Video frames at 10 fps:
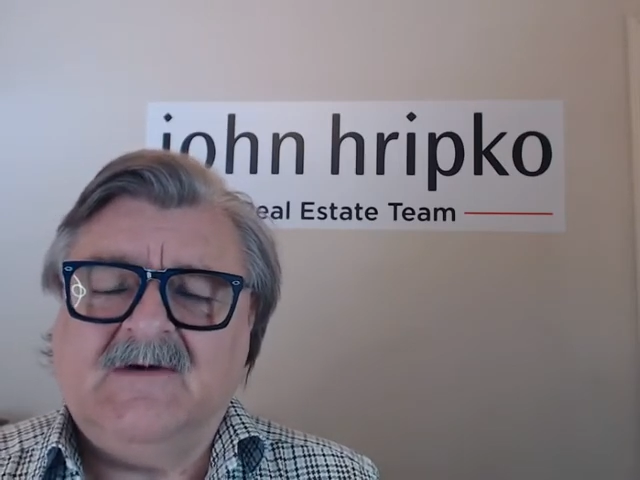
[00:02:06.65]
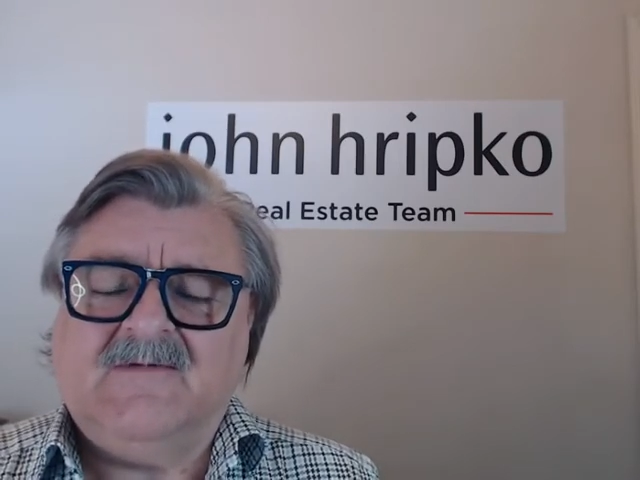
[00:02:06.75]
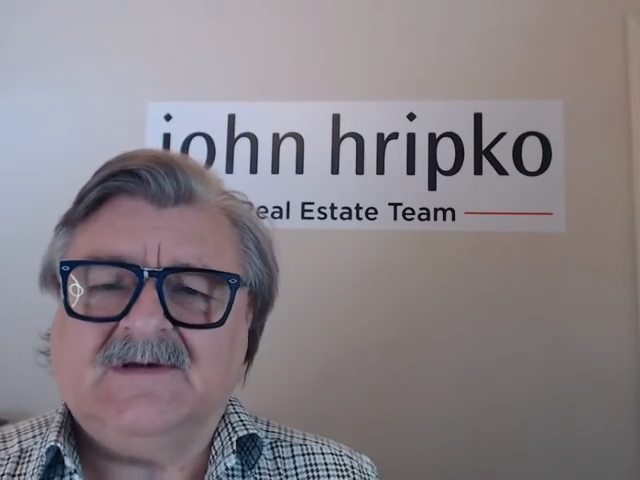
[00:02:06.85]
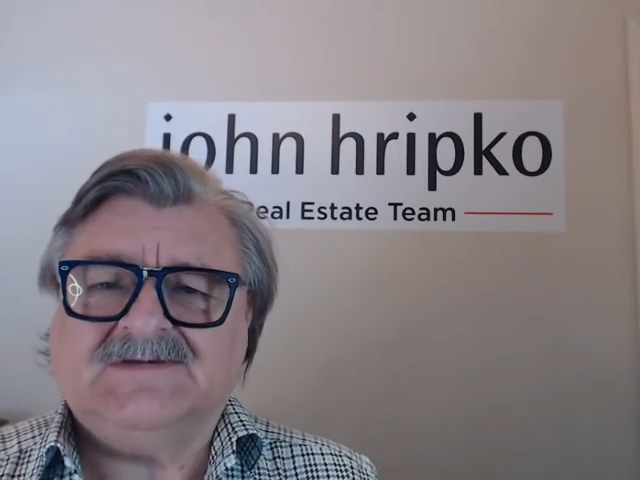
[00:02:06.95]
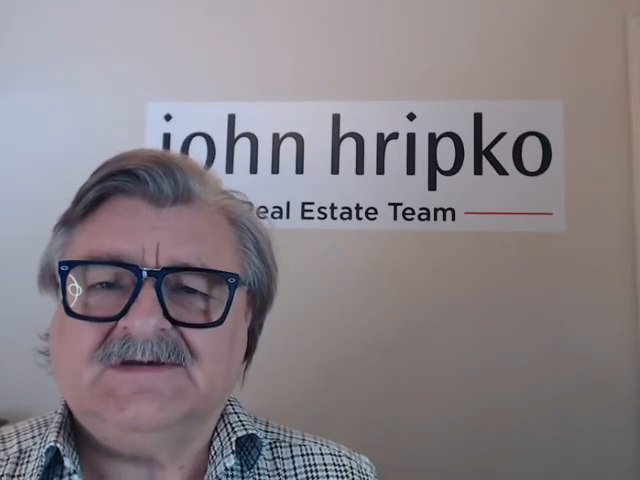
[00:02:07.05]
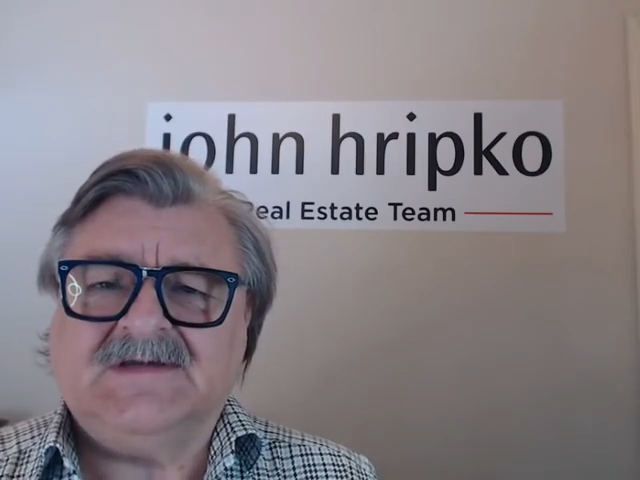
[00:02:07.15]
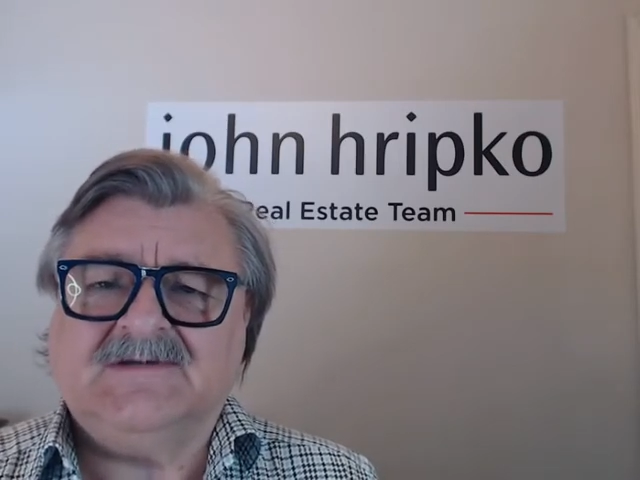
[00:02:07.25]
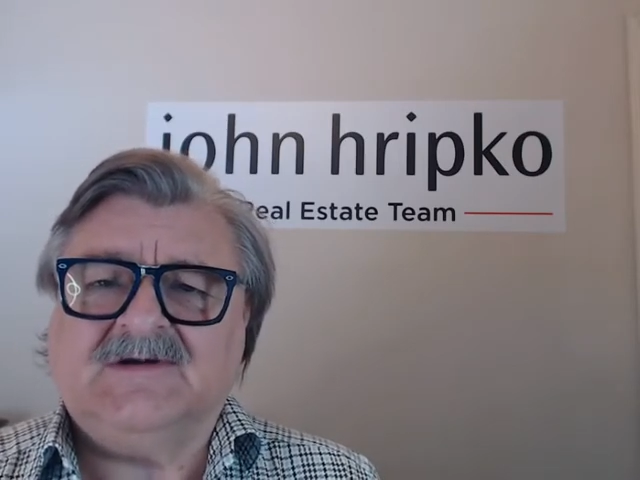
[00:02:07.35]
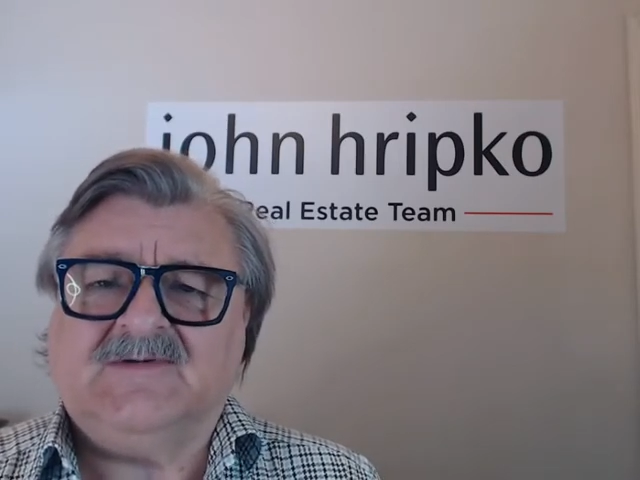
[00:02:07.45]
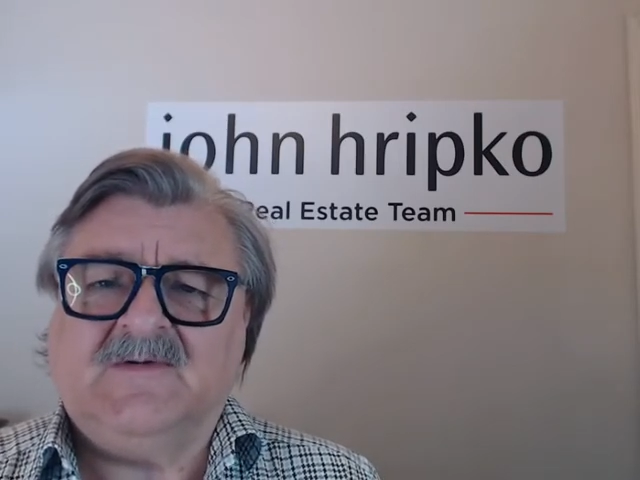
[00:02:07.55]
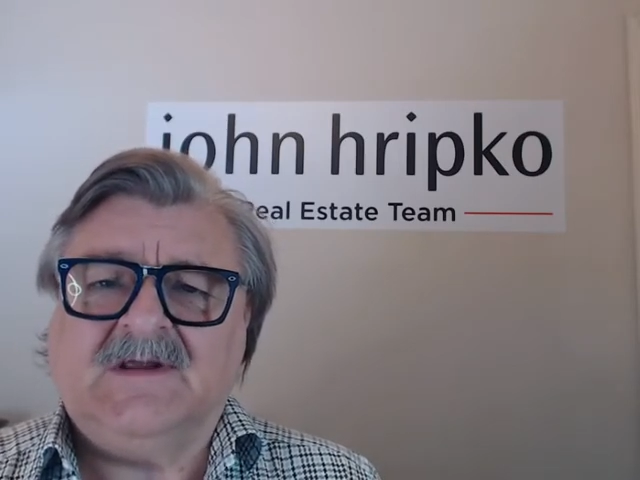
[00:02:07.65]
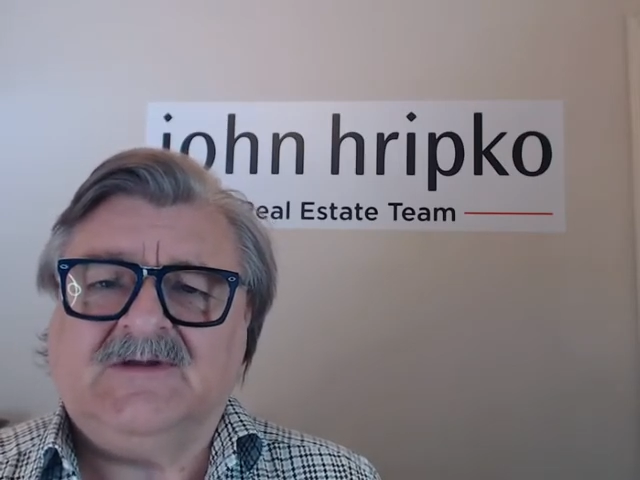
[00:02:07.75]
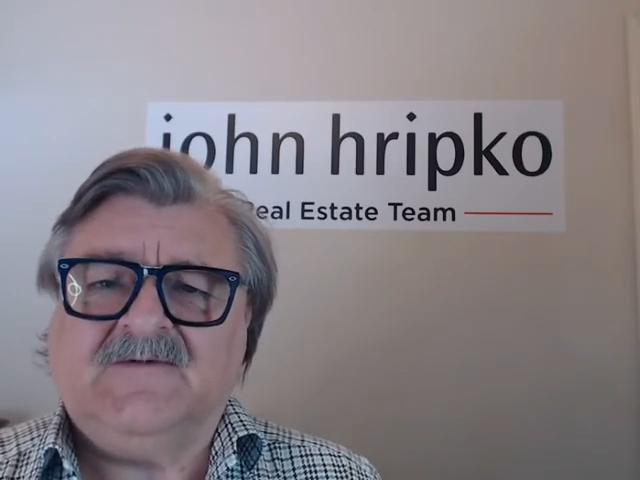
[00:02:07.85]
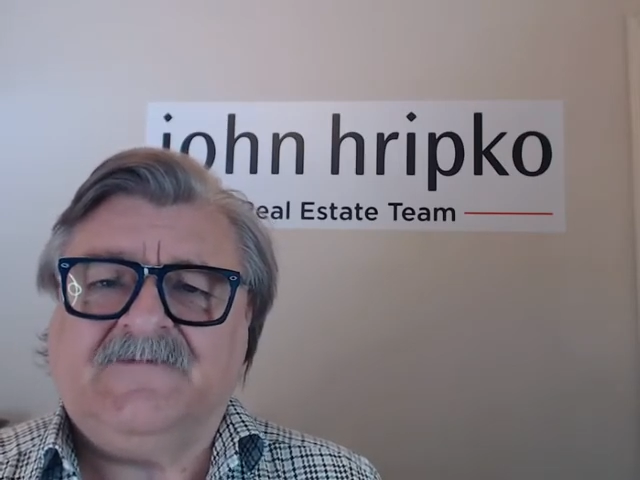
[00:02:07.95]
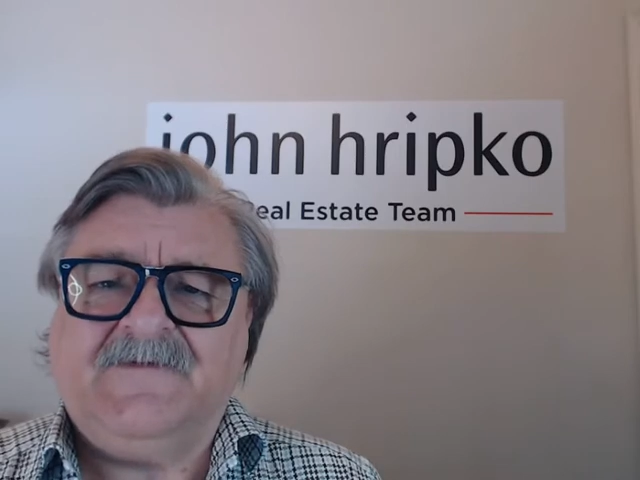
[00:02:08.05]
was just under
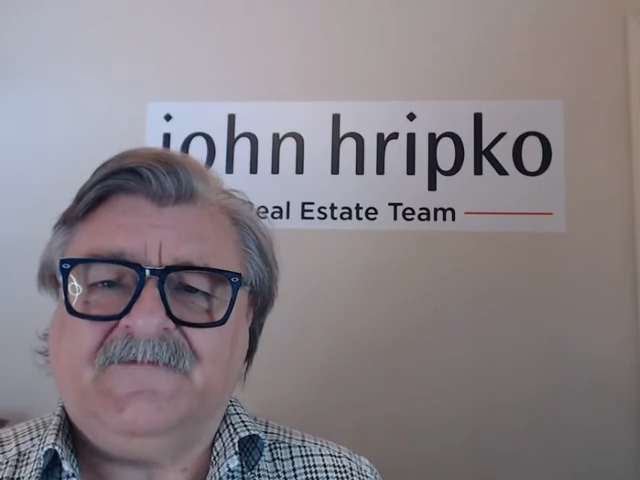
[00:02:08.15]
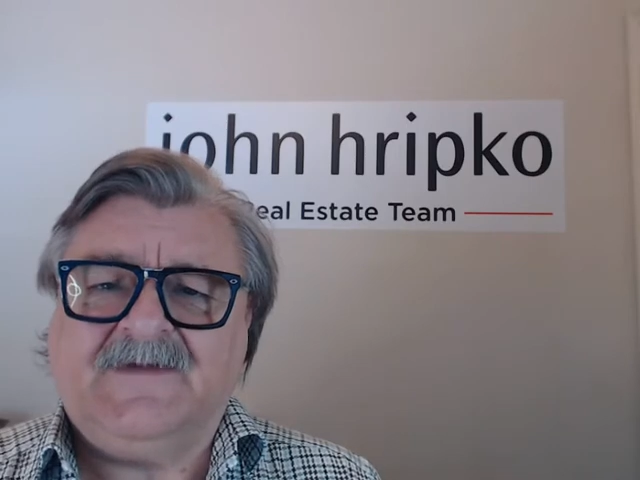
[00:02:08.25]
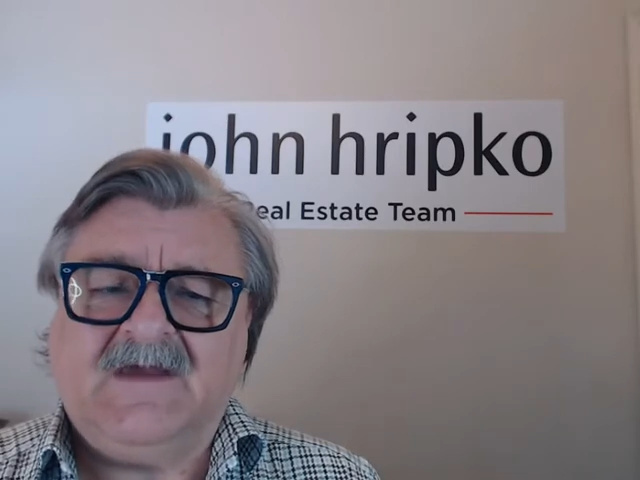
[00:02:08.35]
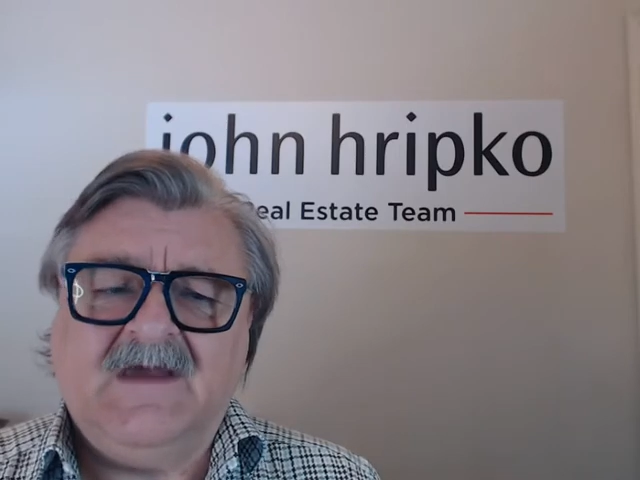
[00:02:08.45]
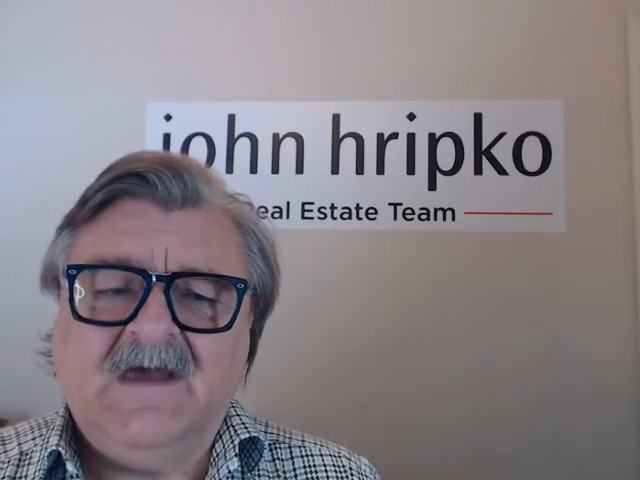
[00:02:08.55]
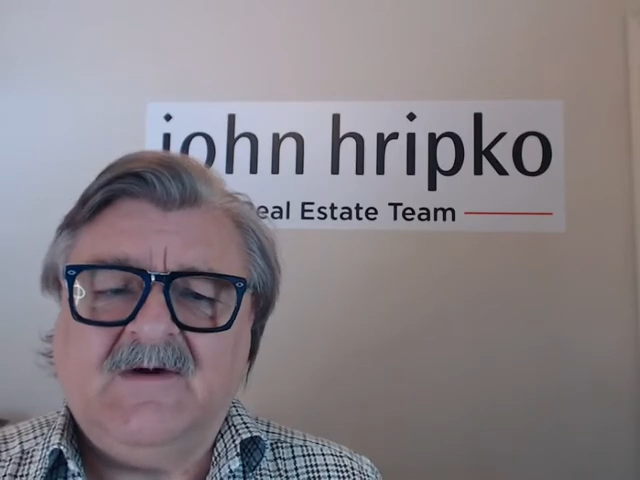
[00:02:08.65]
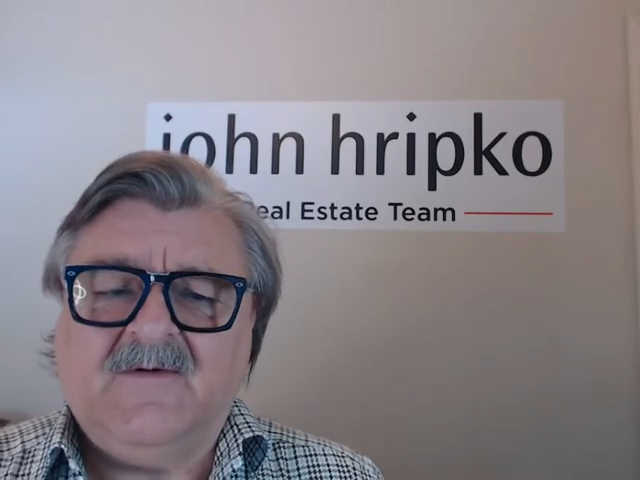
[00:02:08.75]
2,250,